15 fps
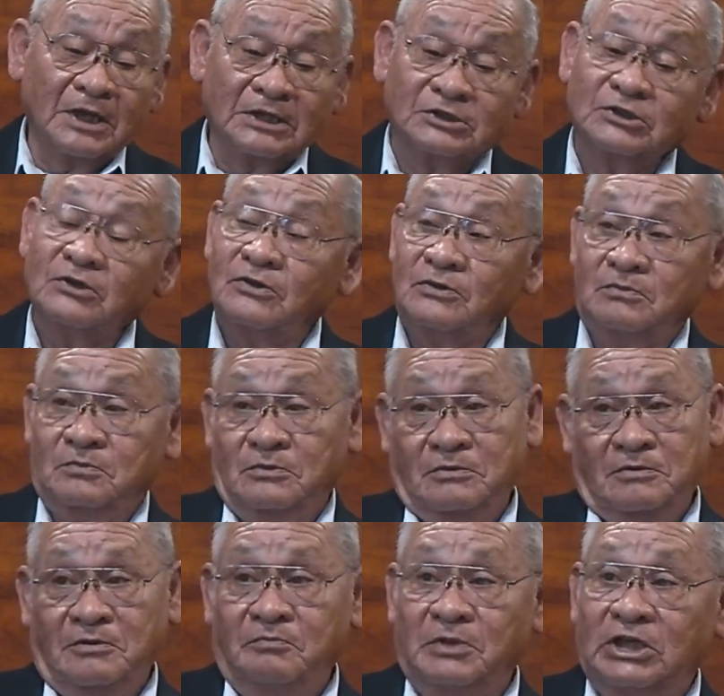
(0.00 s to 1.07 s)
And so
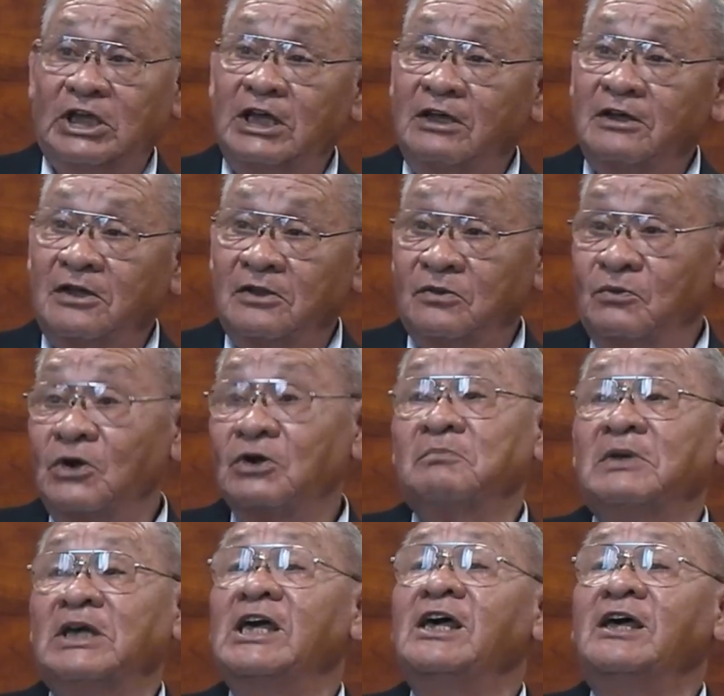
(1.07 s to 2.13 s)
the, begin, the work
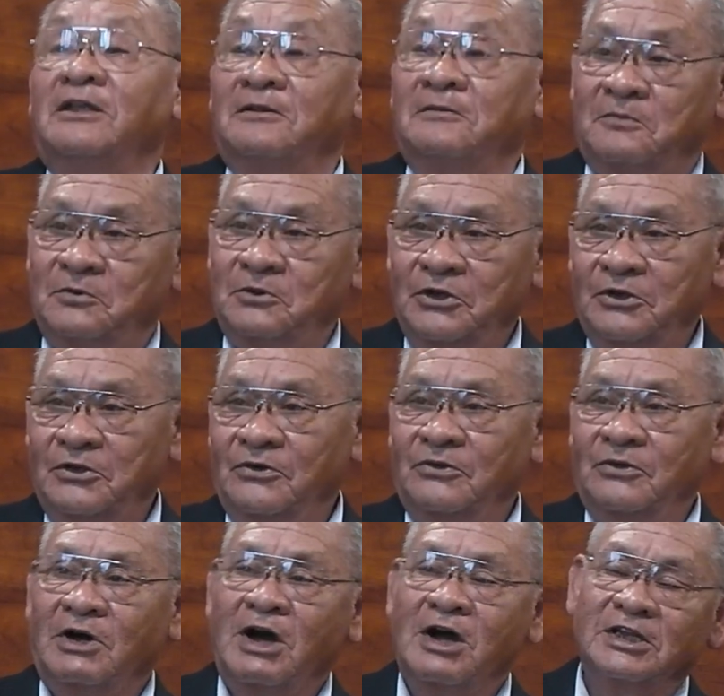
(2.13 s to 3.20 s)
began, you know,
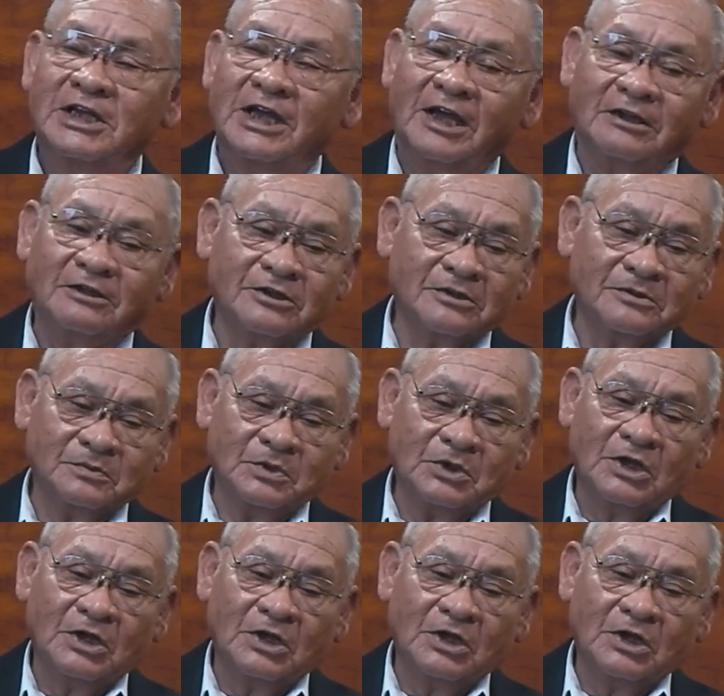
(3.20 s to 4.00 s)
contacting